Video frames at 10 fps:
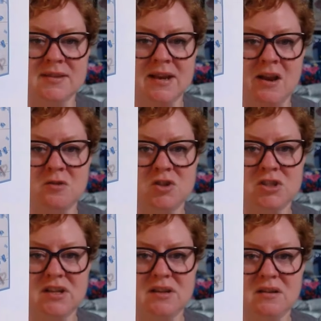and I know
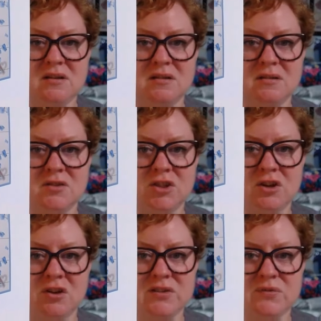she
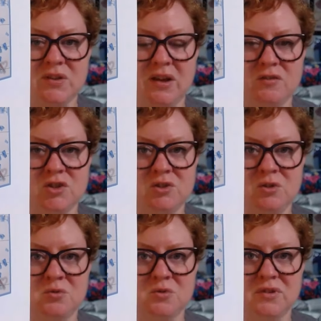calls for a lot of just
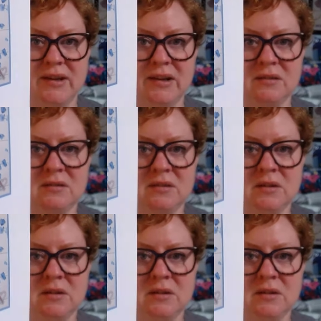neutral linen